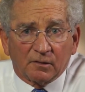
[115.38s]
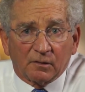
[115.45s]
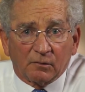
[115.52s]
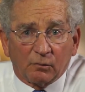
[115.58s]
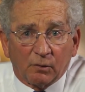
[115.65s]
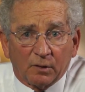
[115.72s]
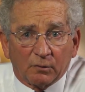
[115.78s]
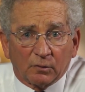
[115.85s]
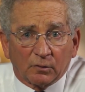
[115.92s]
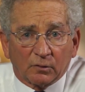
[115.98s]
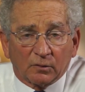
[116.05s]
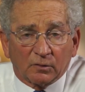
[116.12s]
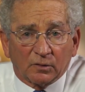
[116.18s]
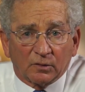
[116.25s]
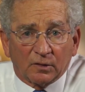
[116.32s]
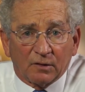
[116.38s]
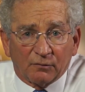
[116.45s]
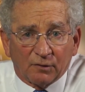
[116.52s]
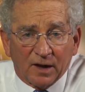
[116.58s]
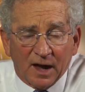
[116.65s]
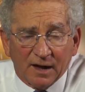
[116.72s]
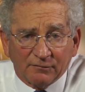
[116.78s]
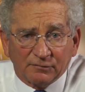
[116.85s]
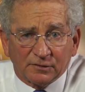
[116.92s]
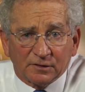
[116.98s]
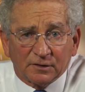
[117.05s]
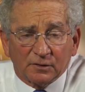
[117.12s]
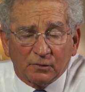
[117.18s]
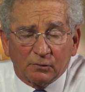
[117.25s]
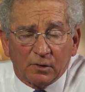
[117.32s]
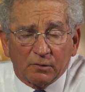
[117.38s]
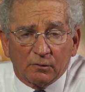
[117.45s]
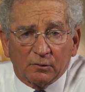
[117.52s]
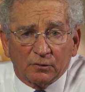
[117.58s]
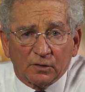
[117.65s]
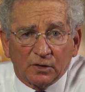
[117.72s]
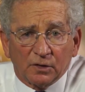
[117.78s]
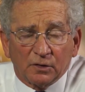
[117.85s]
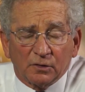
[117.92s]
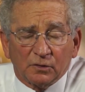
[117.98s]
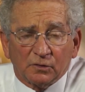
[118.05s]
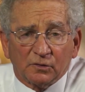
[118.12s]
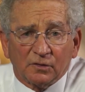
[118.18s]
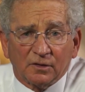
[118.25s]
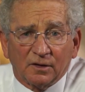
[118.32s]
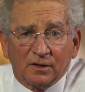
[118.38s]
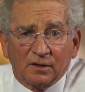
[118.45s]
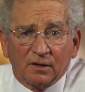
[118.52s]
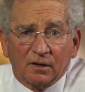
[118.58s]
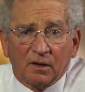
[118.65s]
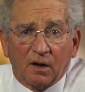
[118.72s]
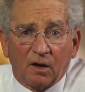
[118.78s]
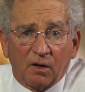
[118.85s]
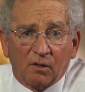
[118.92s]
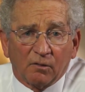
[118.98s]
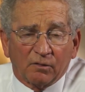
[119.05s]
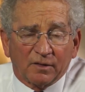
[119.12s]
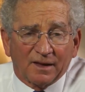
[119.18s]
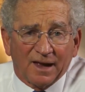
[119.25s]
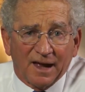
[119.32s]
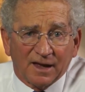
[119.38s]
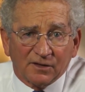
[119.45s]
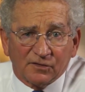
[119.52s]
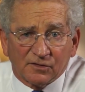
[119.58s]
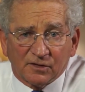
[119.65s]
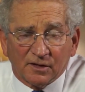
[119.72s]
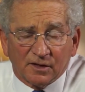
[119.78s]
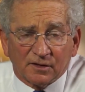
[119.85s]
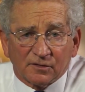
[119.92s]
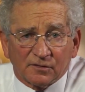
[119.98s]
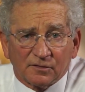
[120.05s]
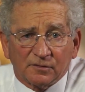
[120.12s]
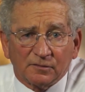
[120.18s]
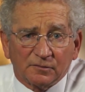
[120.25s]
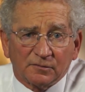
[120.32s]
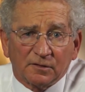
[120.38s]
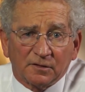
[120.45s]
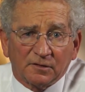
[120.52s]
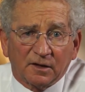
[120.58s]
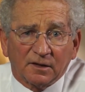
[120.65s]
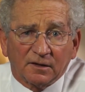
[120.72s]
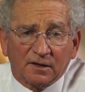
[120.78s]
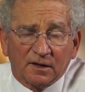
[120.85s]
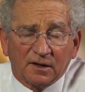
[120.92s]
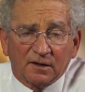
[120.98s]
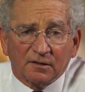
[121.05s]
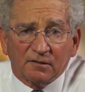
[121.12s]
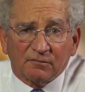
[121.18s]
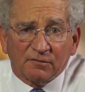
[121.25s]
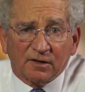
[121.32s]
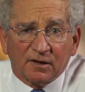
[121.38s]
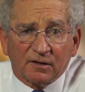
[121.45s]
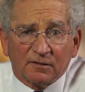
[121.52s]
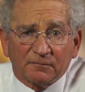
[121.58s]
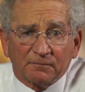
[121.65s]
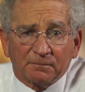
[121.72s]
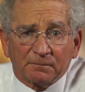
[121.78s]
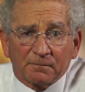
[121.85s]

We will, if we have to, we will use all the assets to take care of our